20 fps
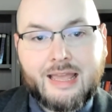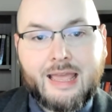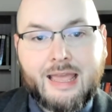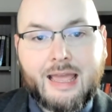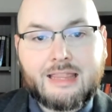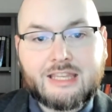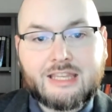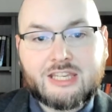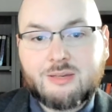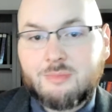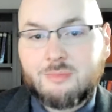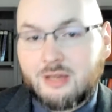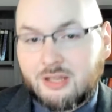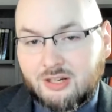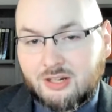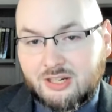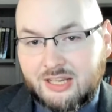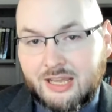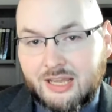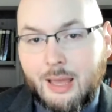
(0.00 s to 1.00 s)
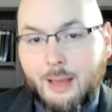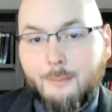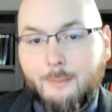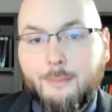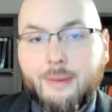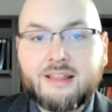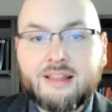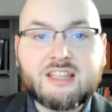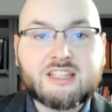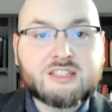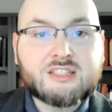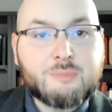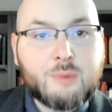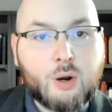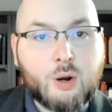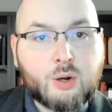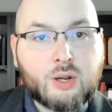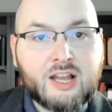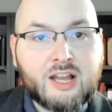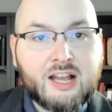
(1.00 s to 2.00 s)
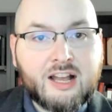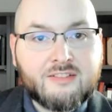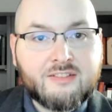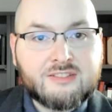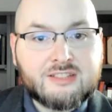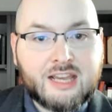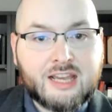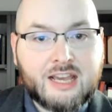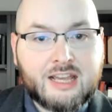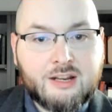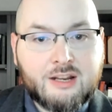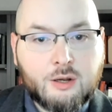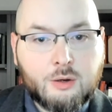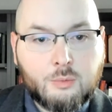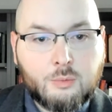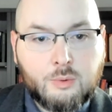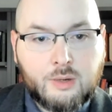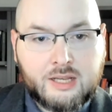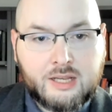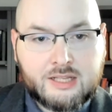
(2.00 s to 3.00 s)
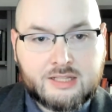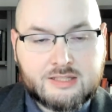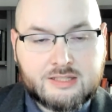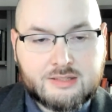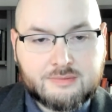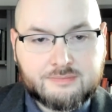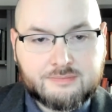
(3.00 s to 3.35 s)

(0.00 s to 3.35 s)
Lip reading: and the community by the smoke of dead weeds.